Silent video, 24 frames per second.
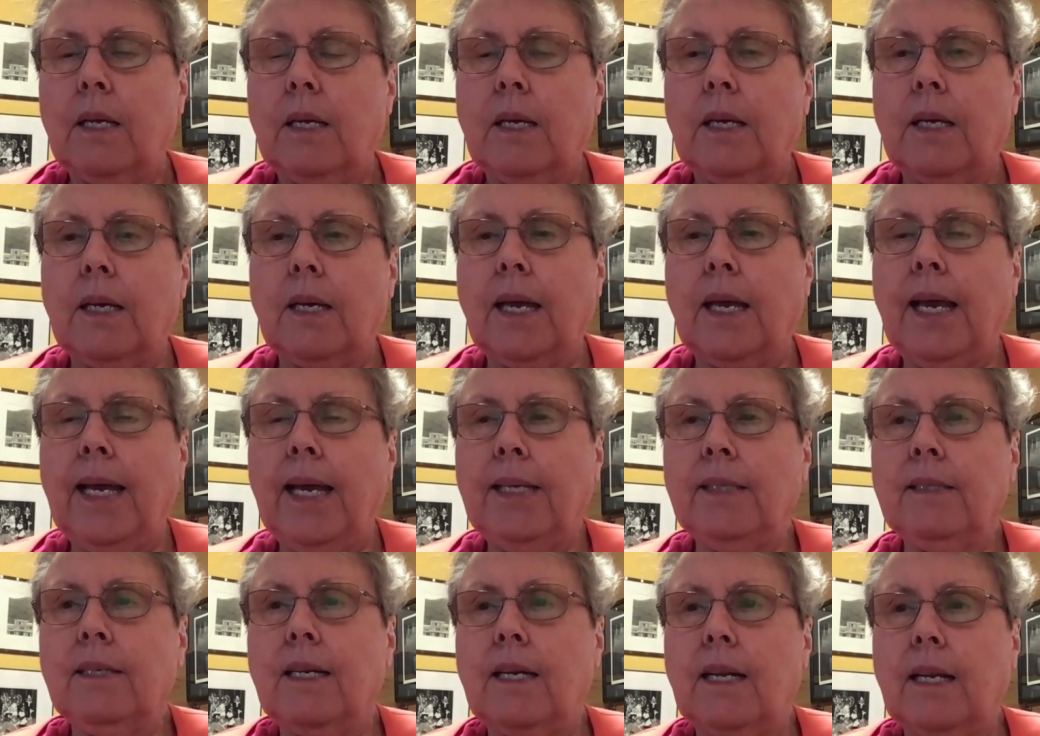he
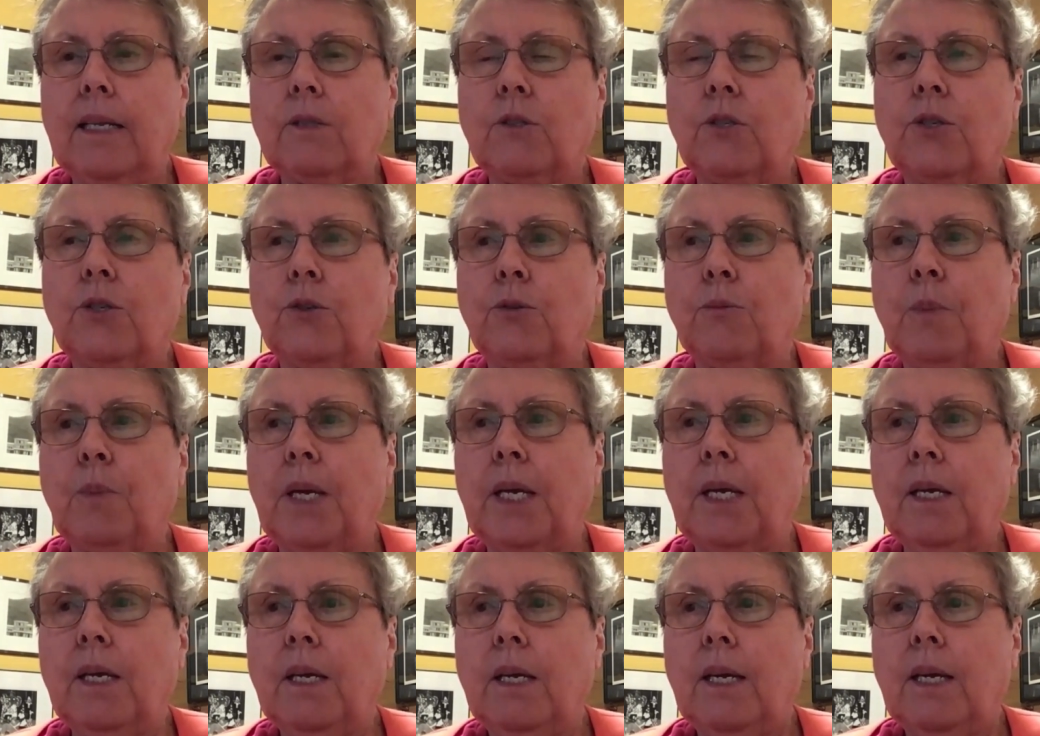handed it to
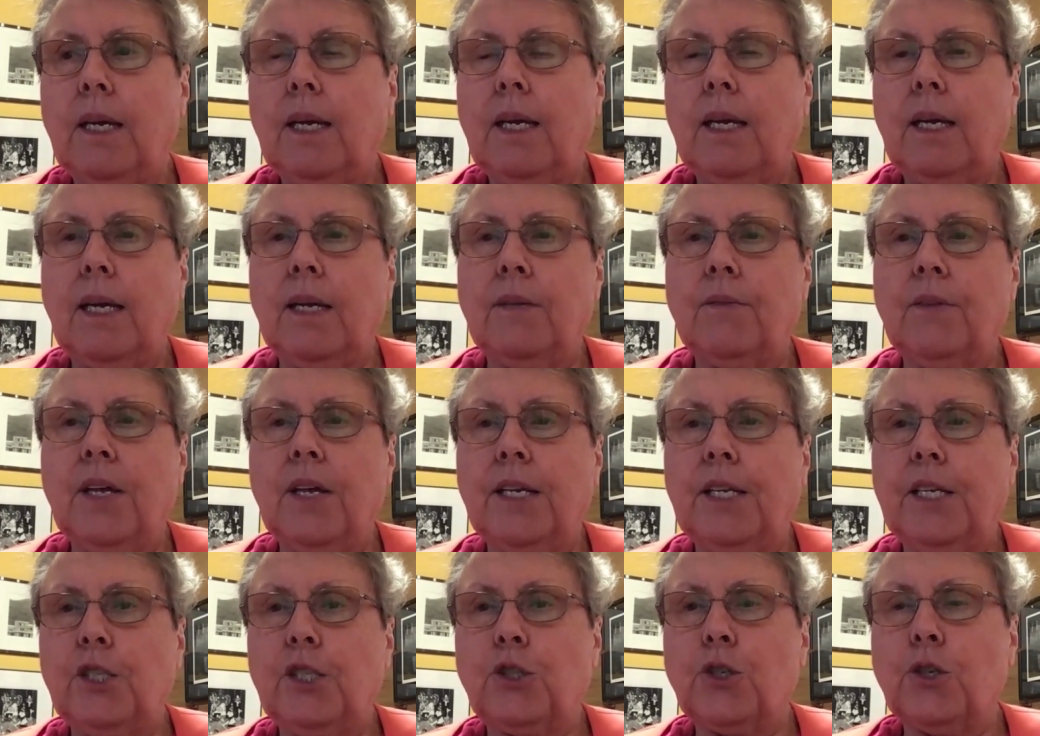me, and then
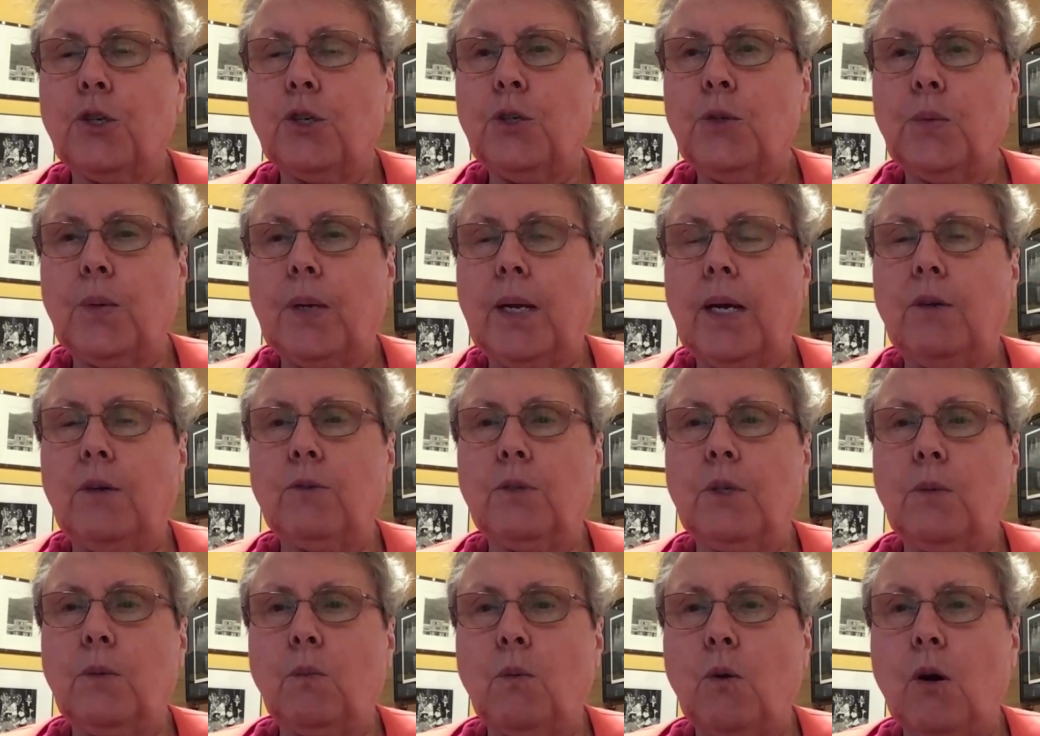he turned
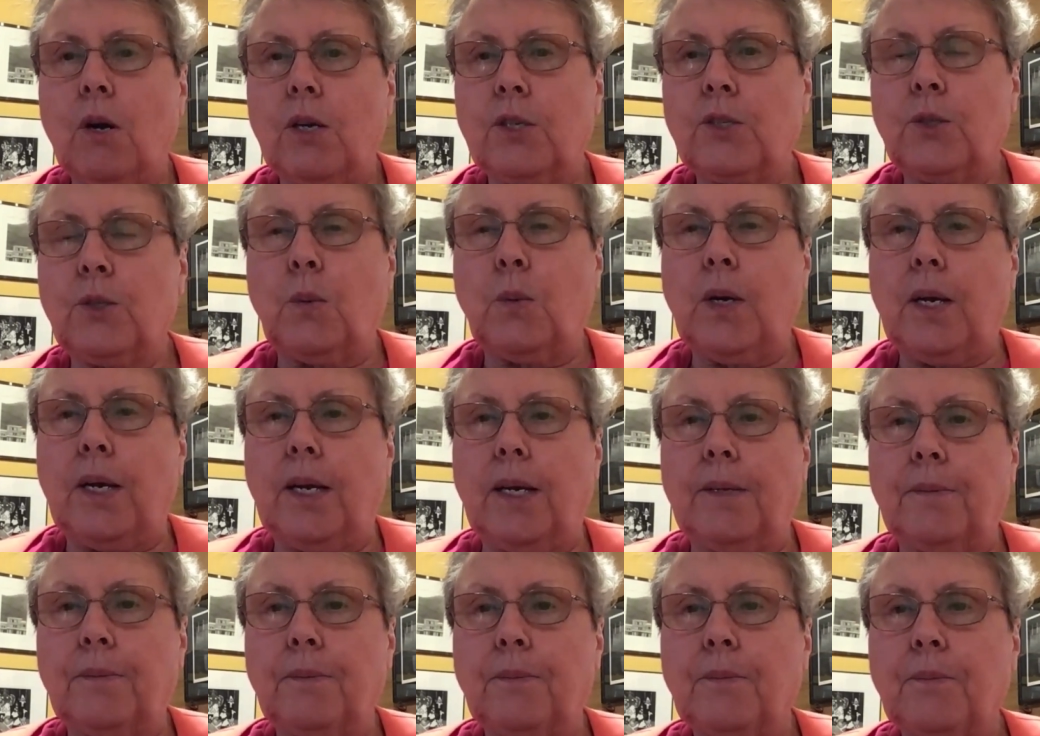around and walked
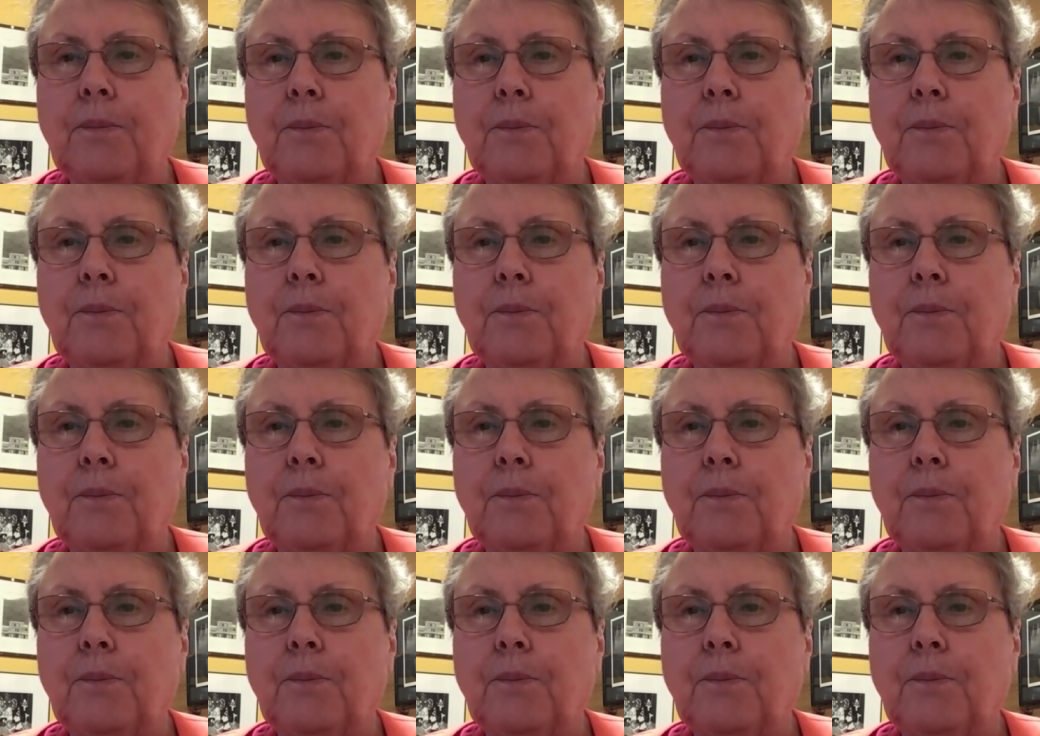away.